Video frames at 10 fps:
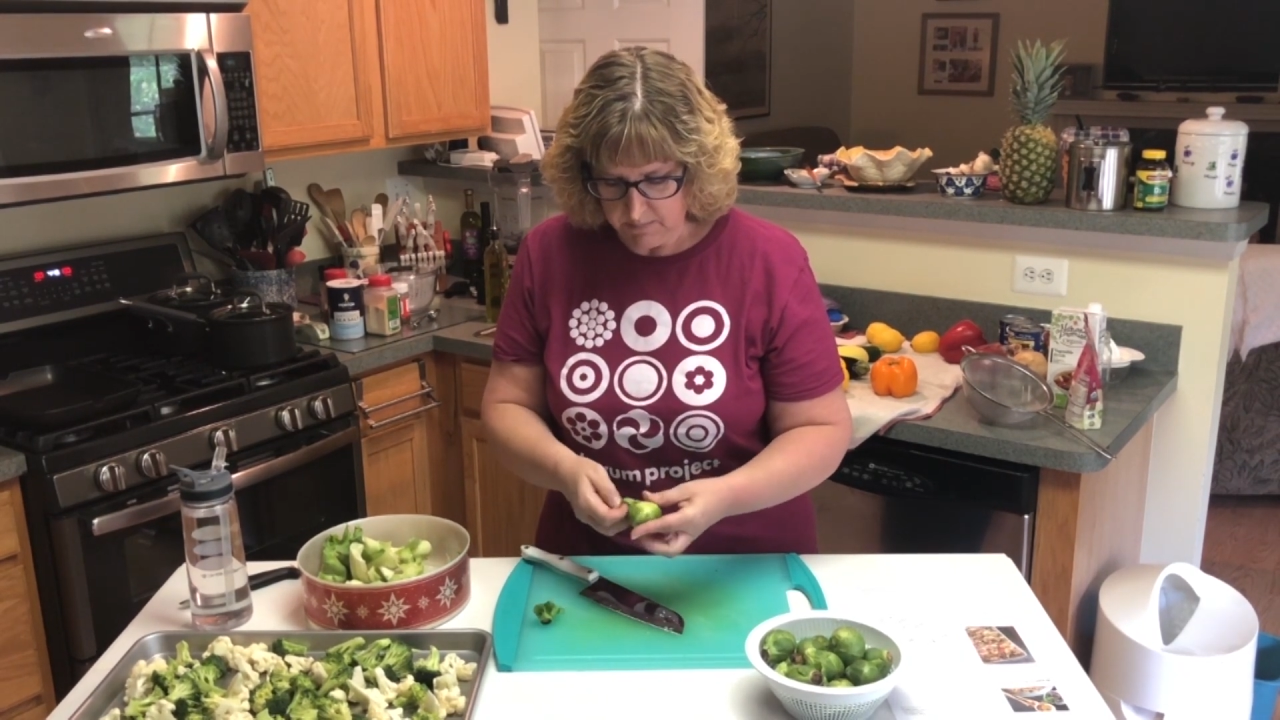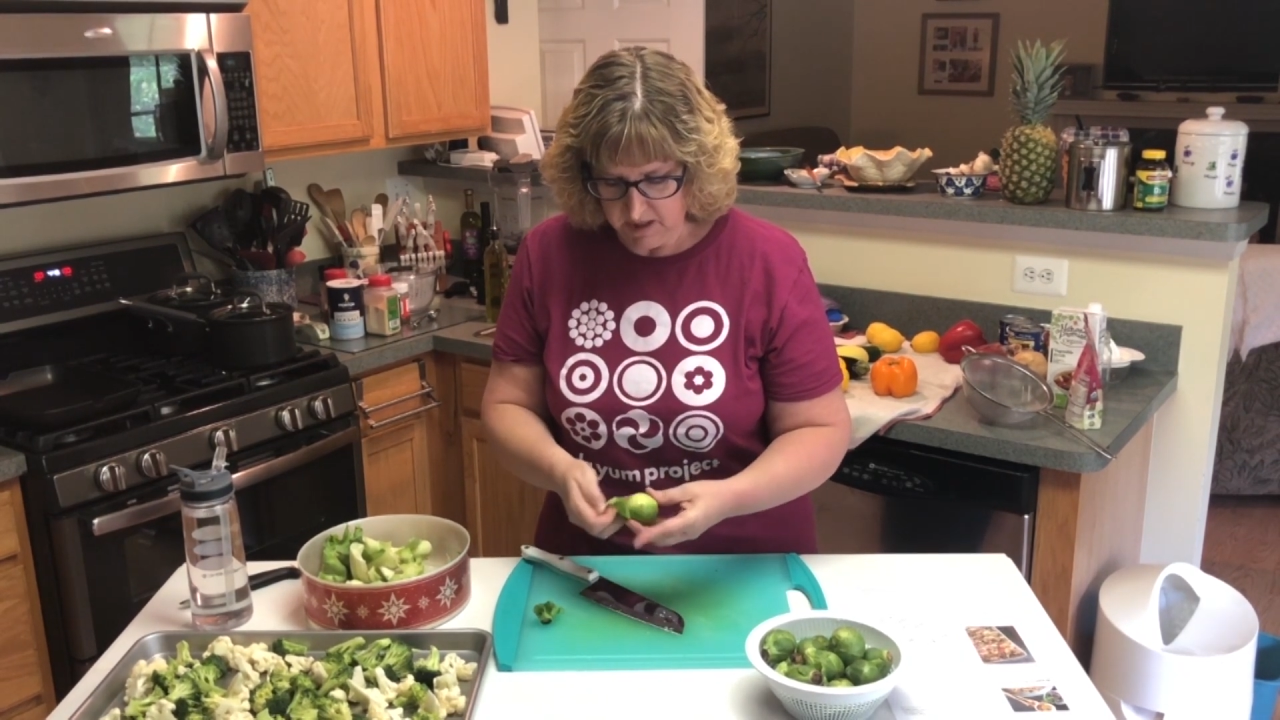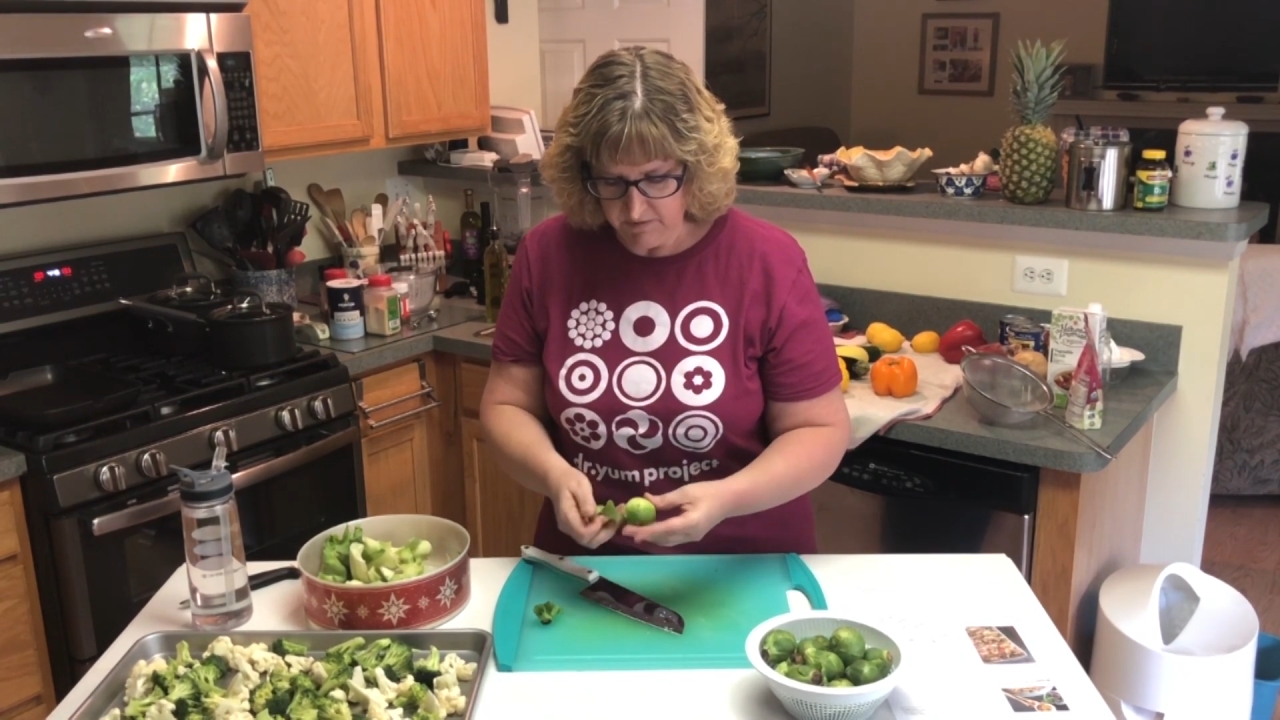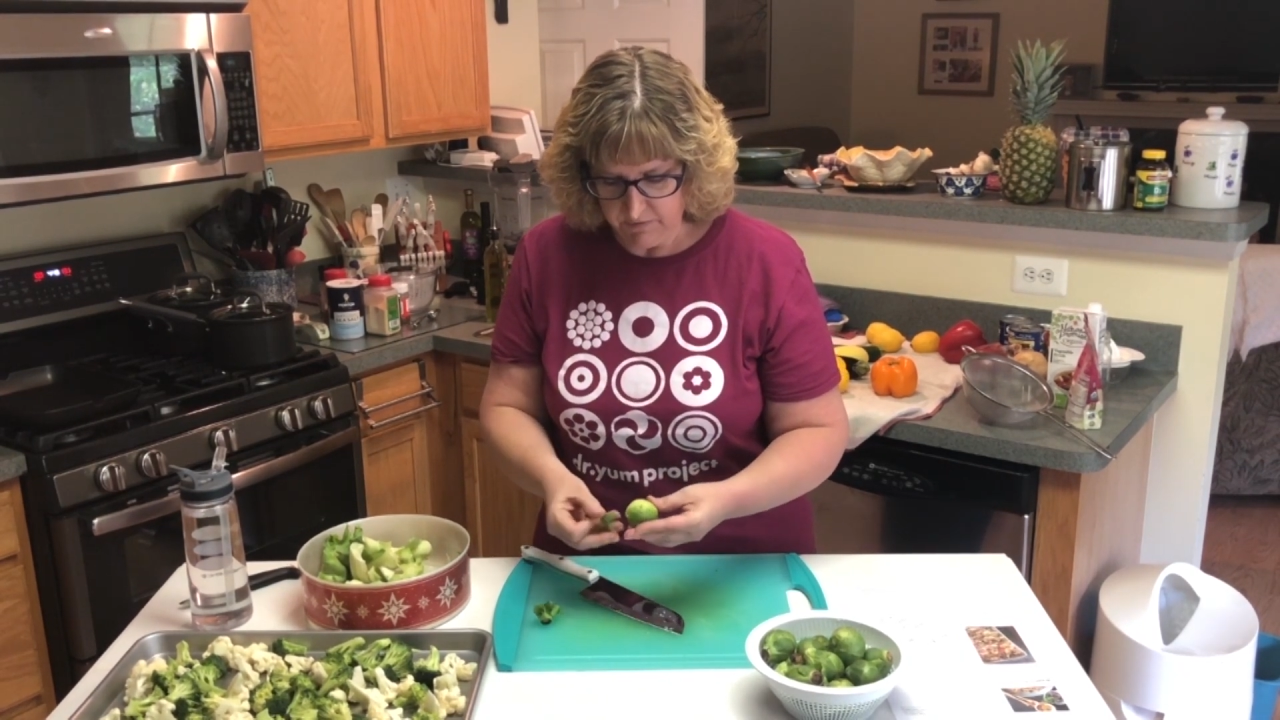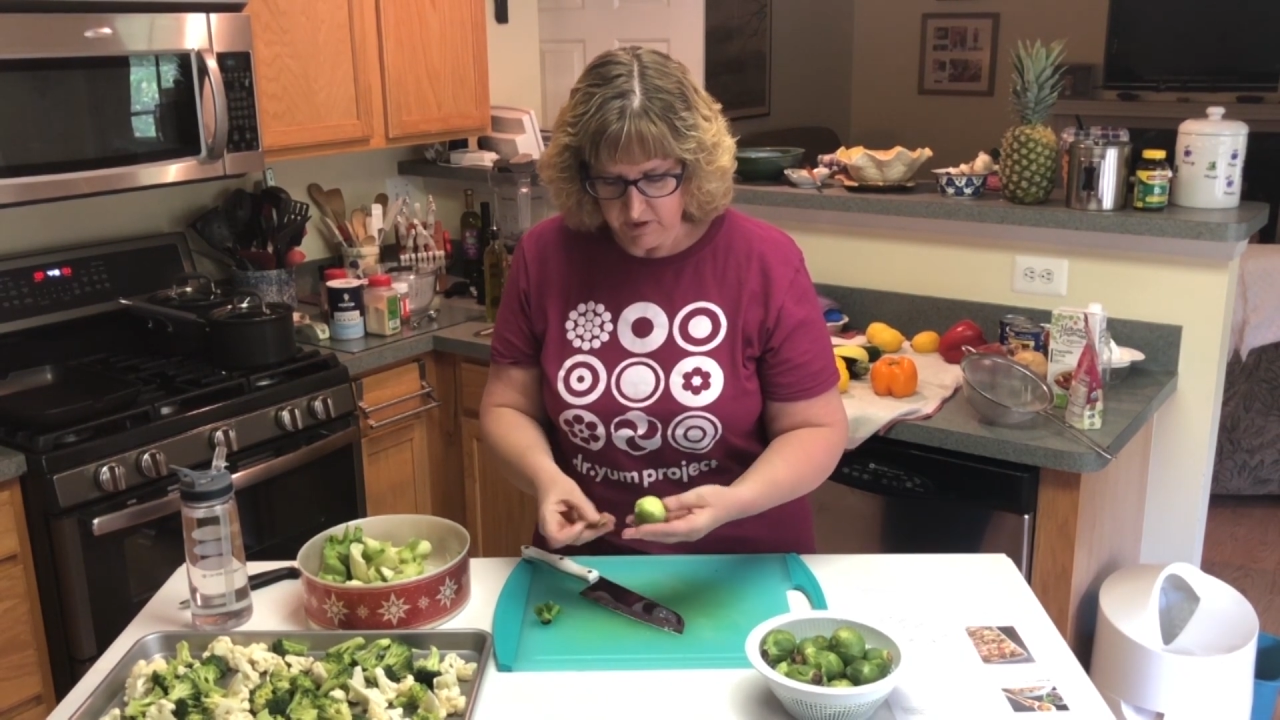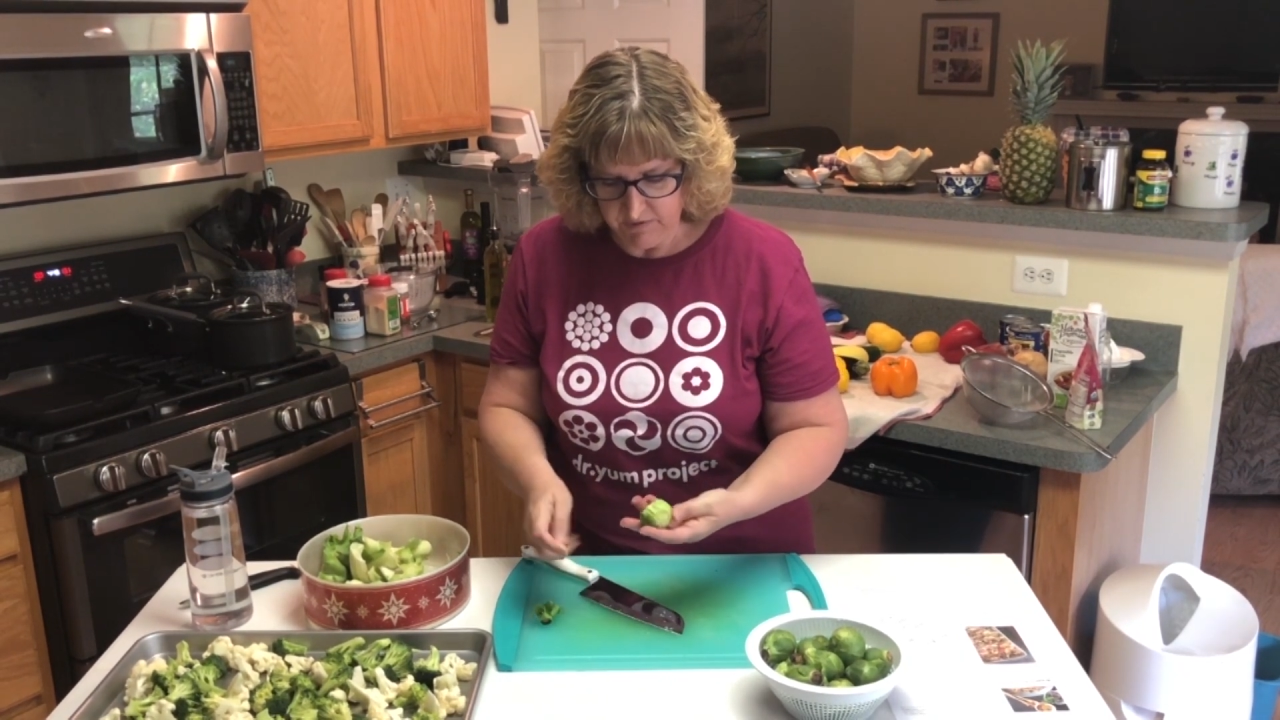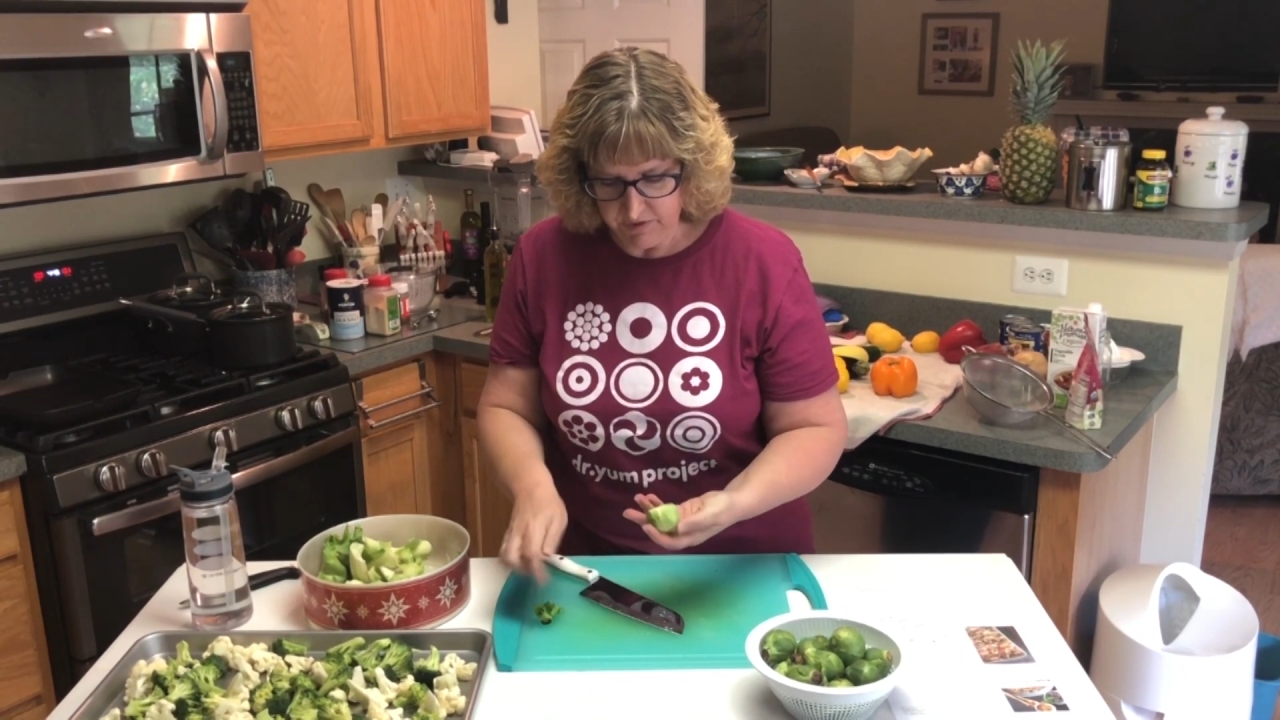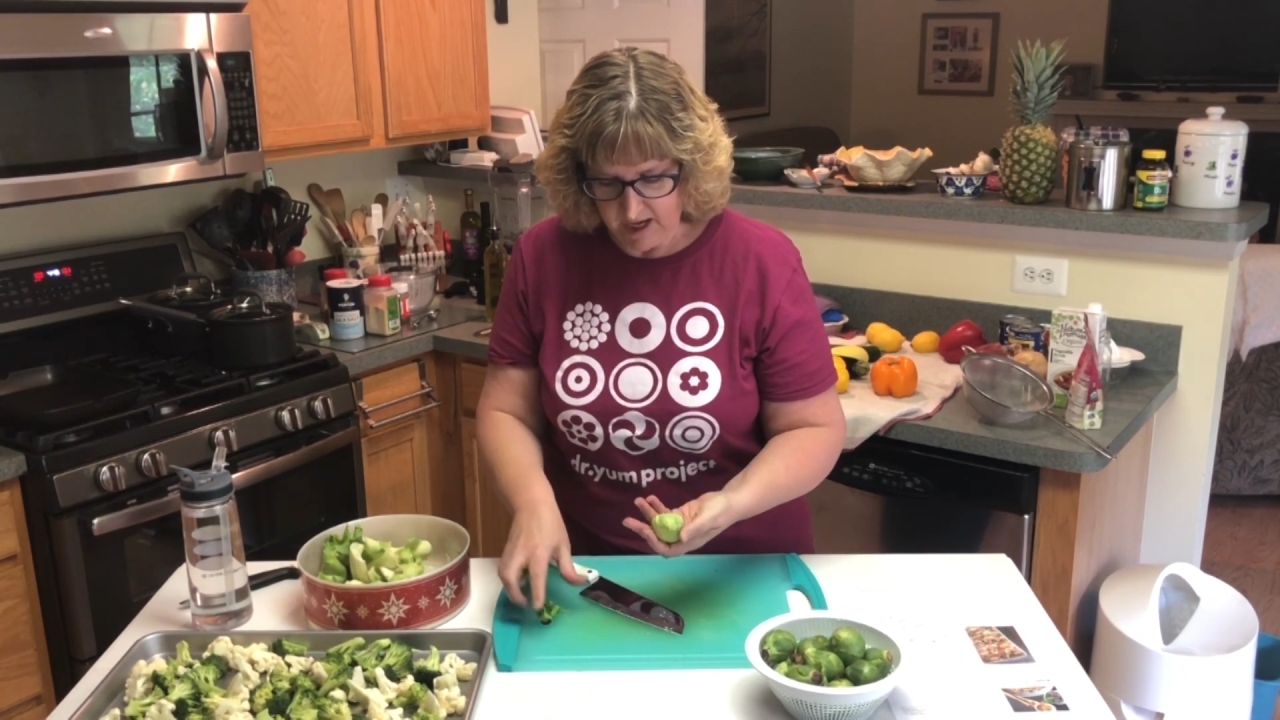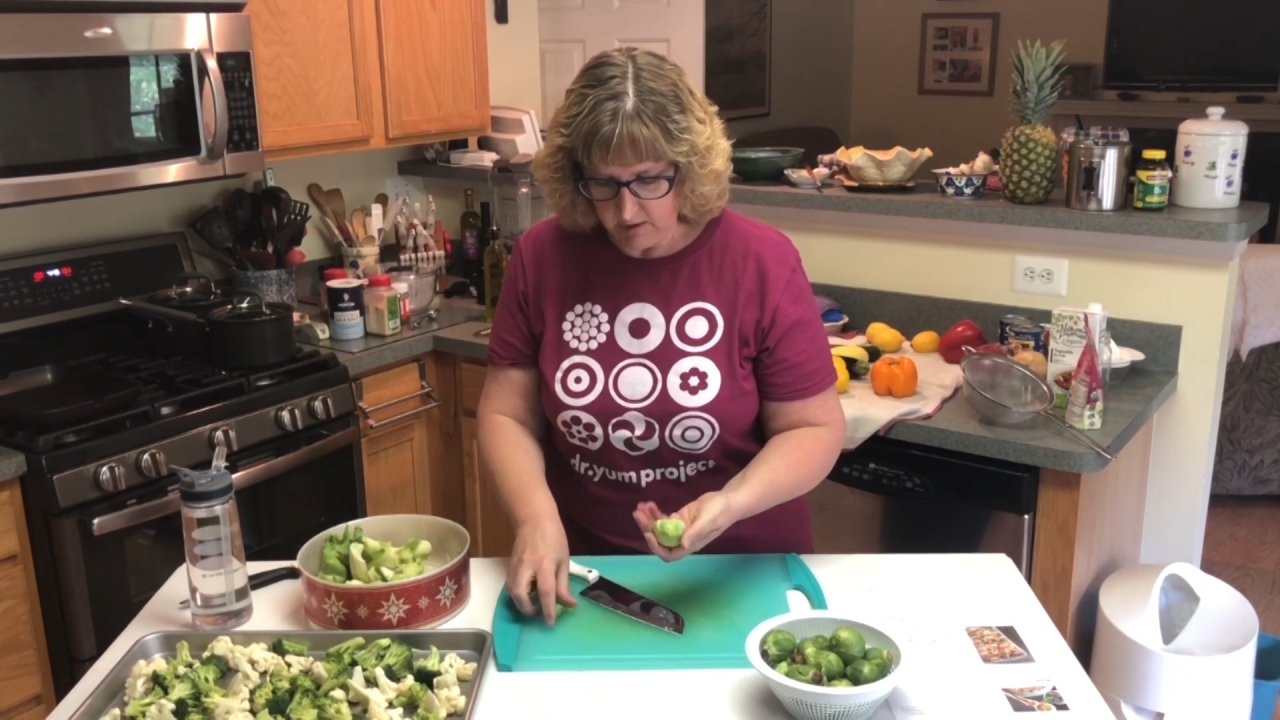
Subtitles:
If the